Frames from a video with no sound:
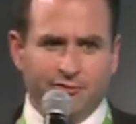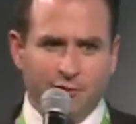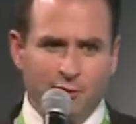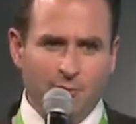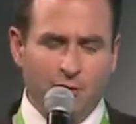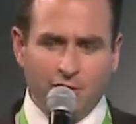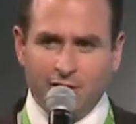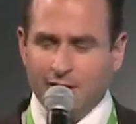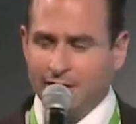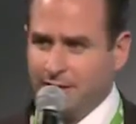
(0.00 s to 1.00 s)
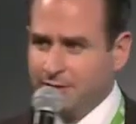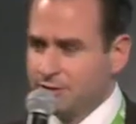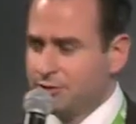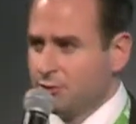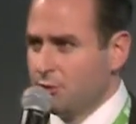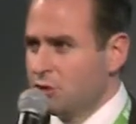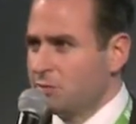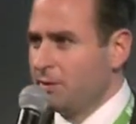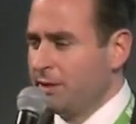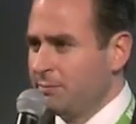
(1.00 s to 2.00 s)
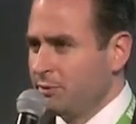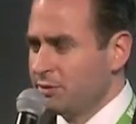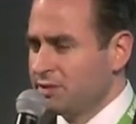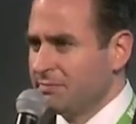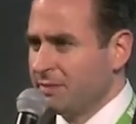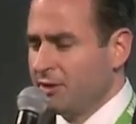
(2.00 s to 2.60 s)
from online to newspapers,